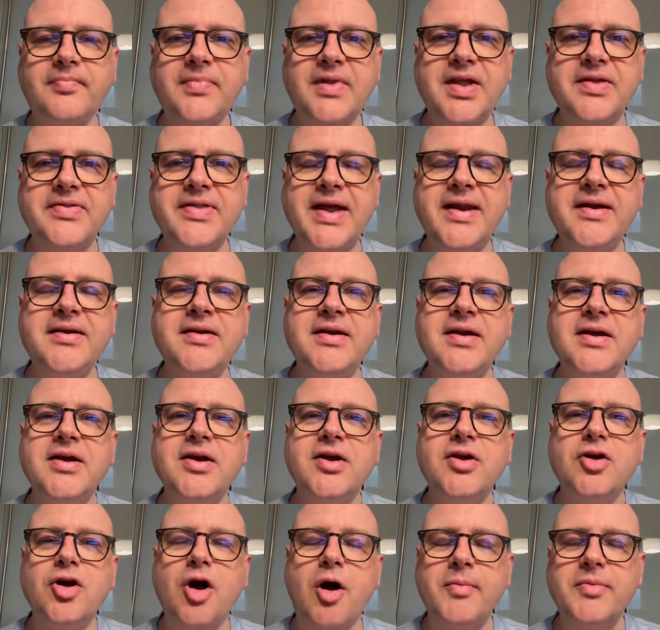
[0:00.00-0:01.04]
then
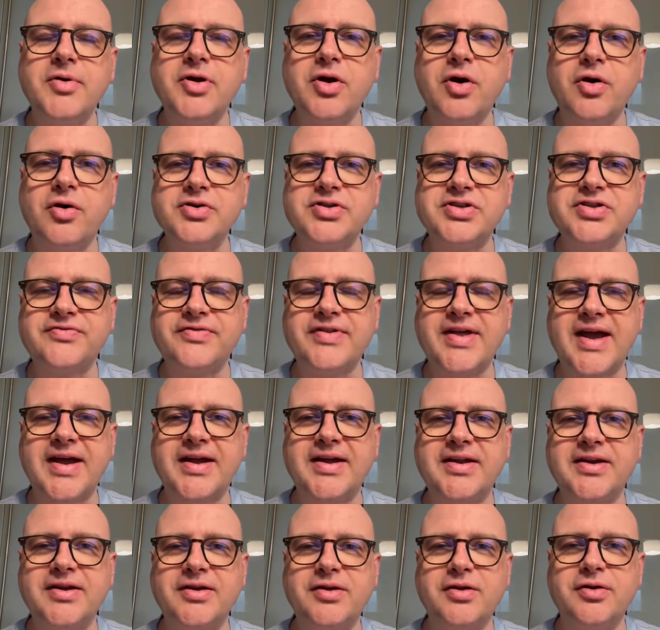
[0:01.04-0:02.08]
common causes for
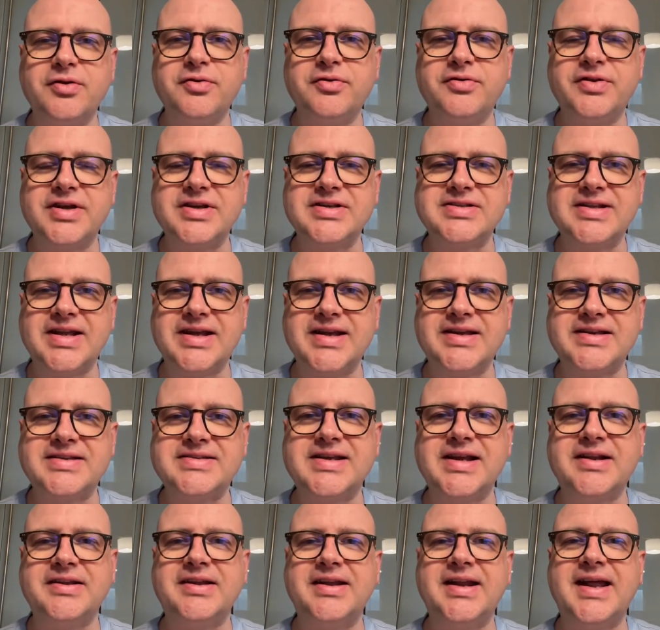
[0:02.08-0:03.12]
that can include things like
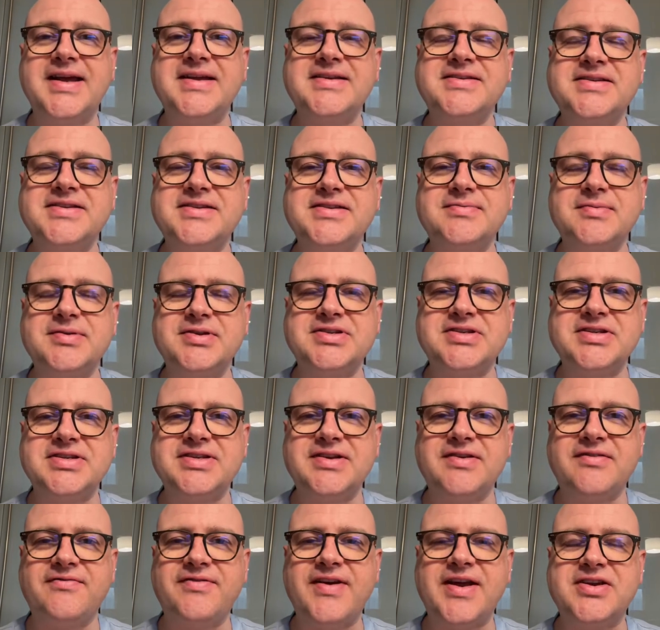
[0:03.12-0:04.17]
cellulitis, which is
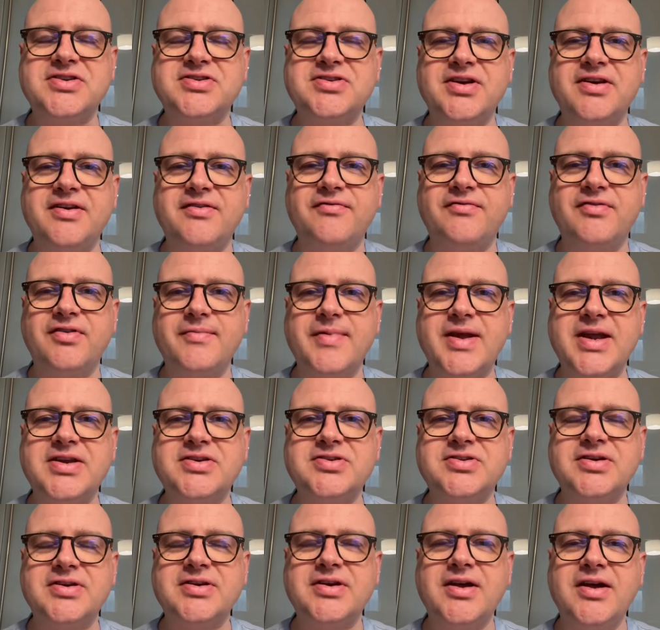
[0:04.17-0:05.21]
infection and
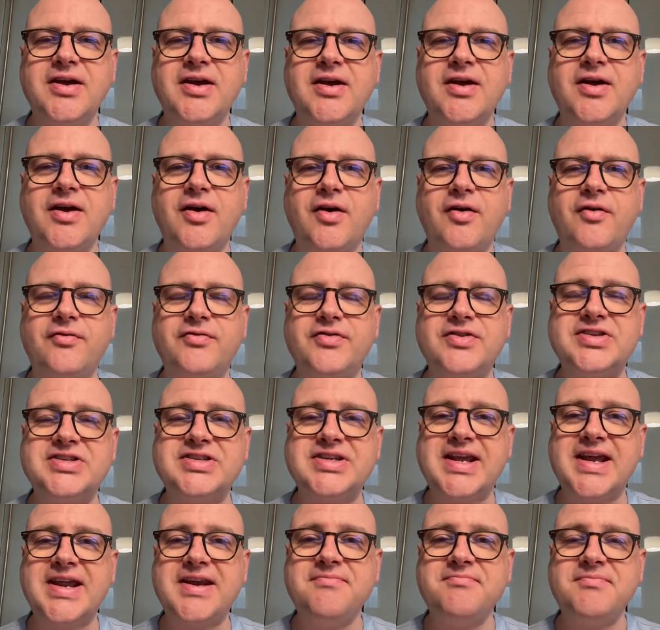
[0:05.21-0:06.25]
inflammation of the
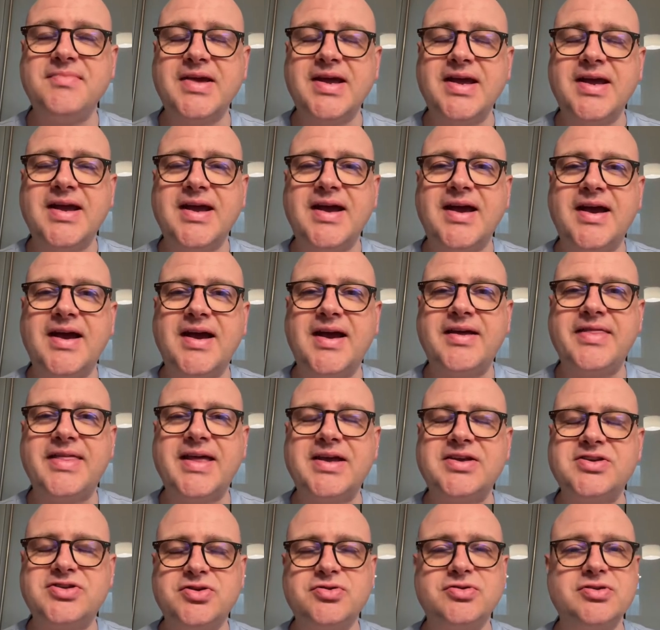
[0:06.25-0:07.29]
skin.
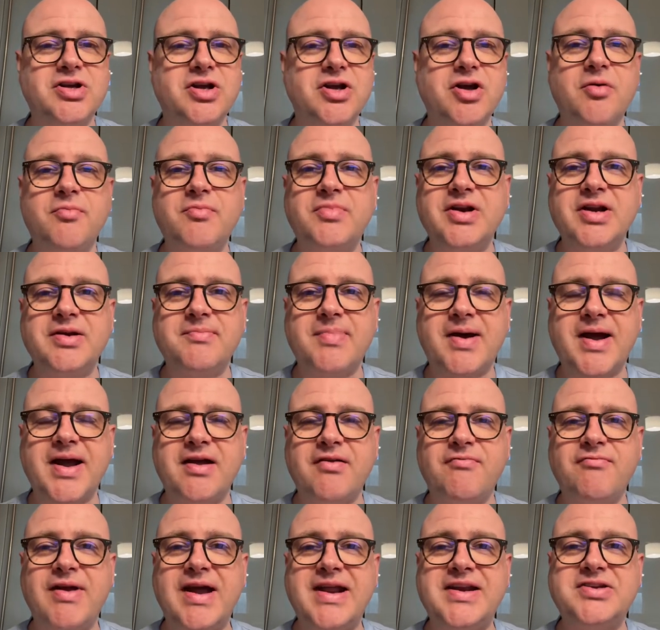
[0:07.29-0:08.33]
That's usually accompanied by
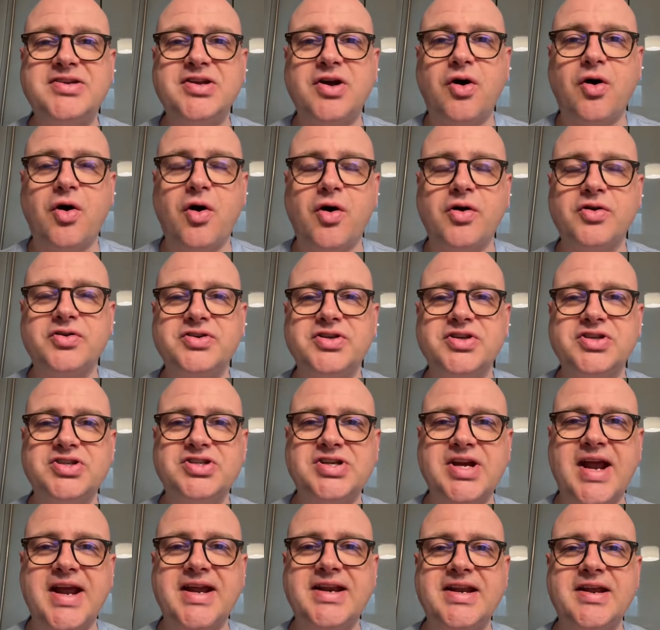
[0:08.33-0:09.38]
a red, hot,
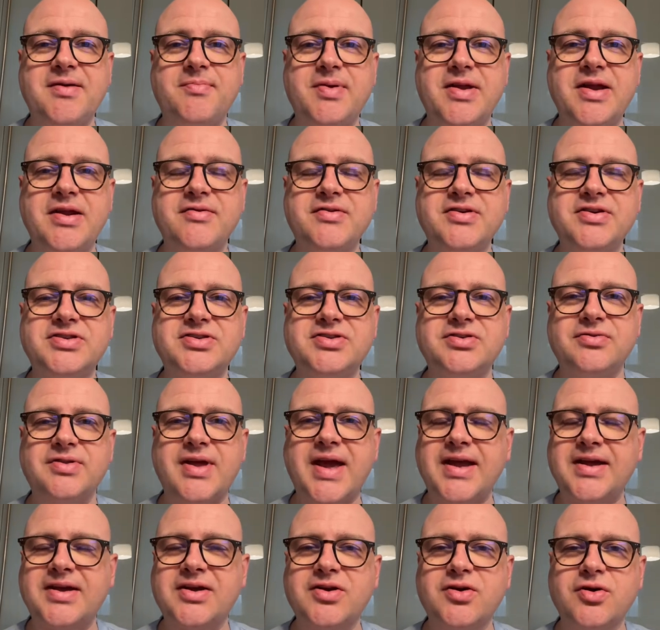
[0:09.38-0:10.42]
shiny appearance, so
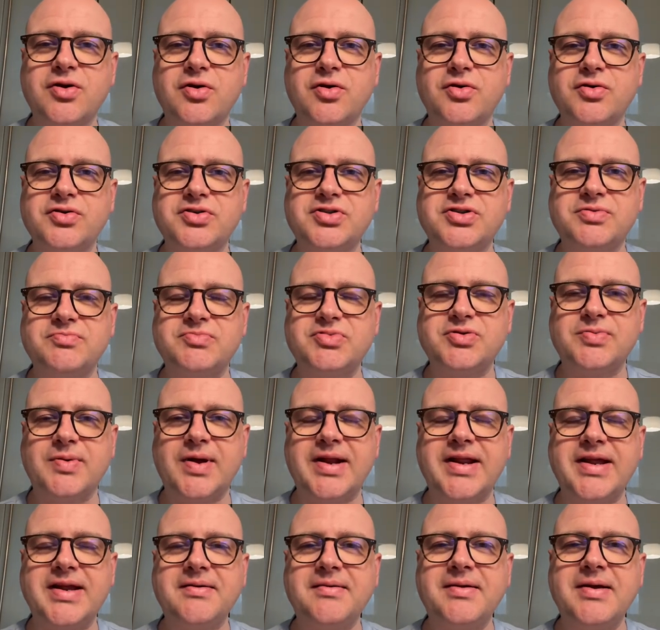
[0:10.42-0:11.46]
that can cause some
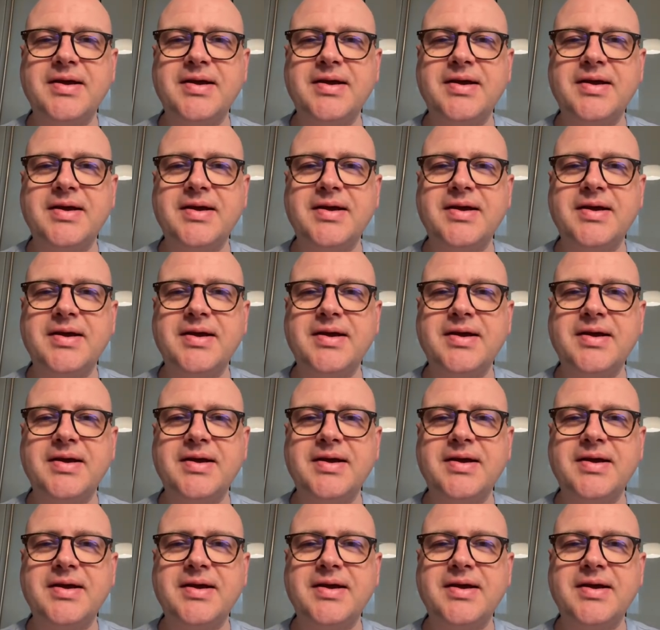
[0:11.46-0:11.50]
swelling.